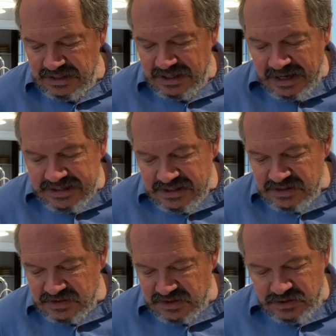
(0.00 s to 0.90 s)
I can
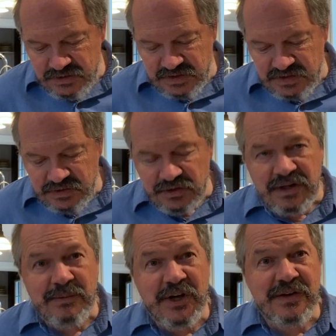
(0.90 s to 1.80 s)
excuse a certain
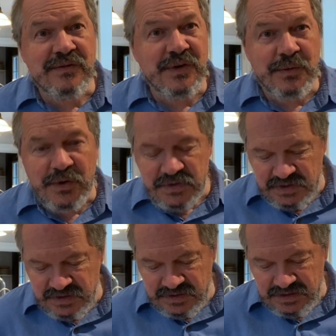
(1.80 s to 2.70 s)
amount of
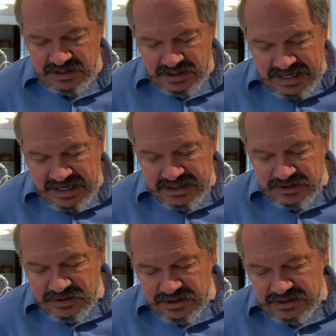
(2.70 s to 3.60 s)
neurosis,
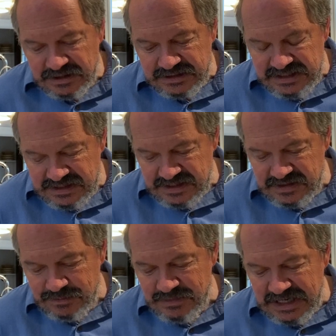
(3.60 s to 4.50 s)
anger,
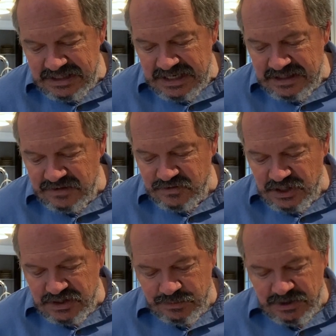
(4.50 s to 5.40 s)
elitism, and negative
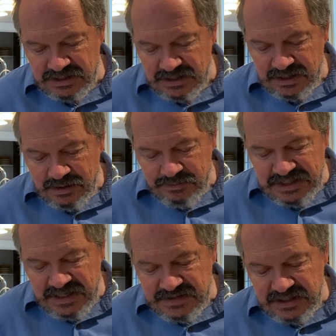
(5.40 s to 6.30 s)
judgment
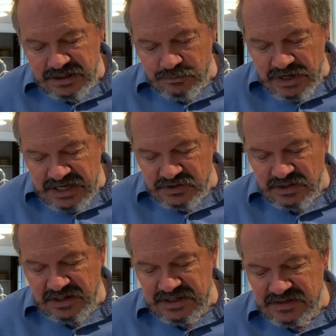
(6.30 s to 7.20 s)
because I can
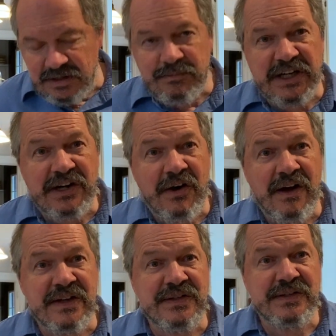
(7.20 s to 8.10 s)
rationalize that my
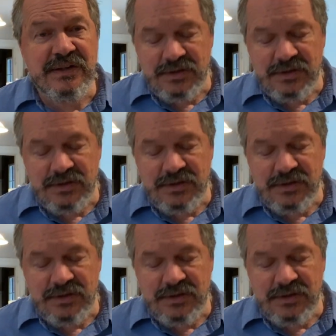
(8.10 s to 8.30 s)
cause,